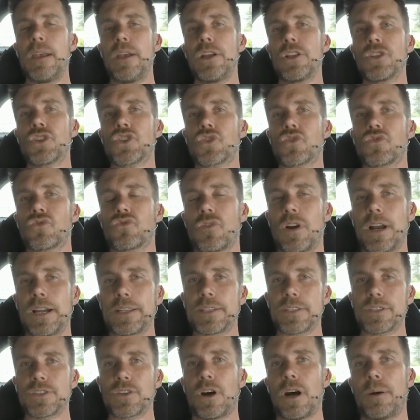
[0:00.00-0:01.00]
trying
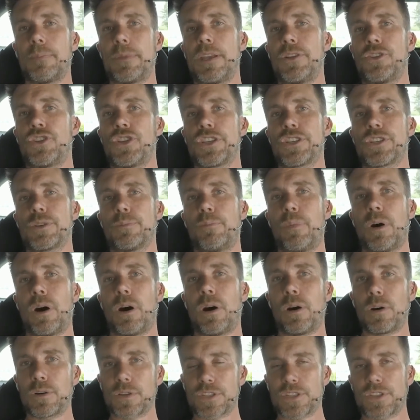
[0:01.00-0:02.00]
to time the injection
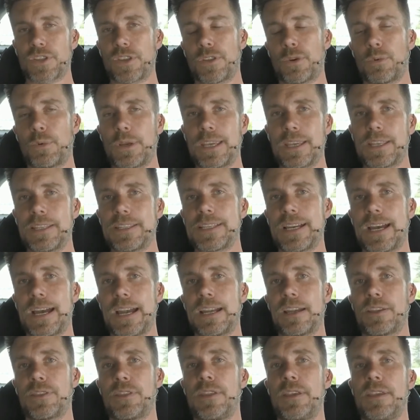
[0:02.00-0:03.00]
pulse so that we can
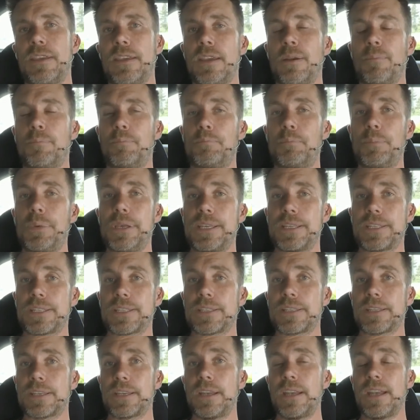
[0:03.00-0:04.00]
take the
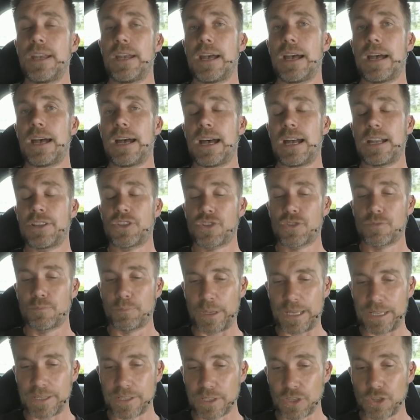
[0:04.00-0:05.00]
best uh,
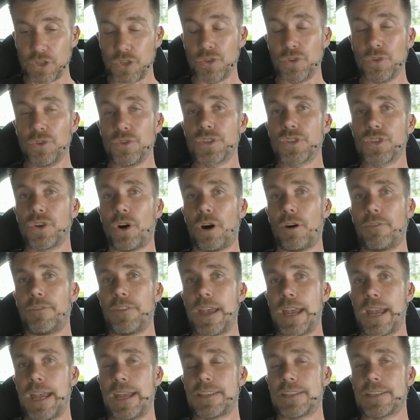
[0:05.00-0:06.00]
best use of
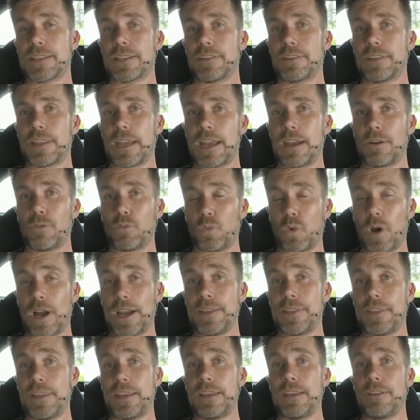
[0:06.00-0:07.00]
that that way
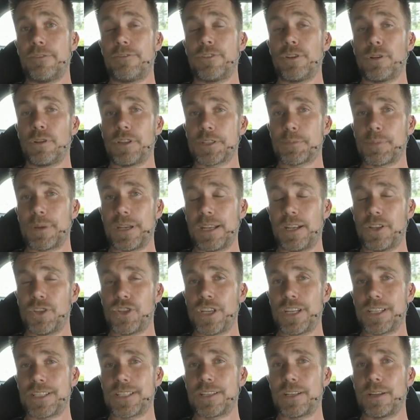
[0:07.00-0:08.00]
the fuel is being
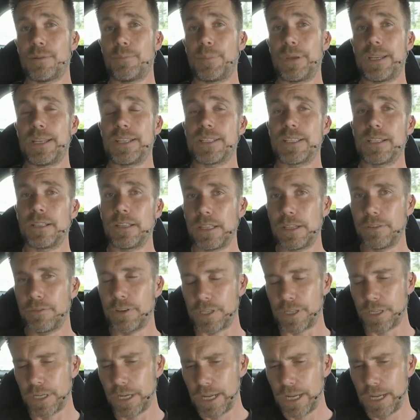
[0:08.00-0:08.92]
injected and being delivered.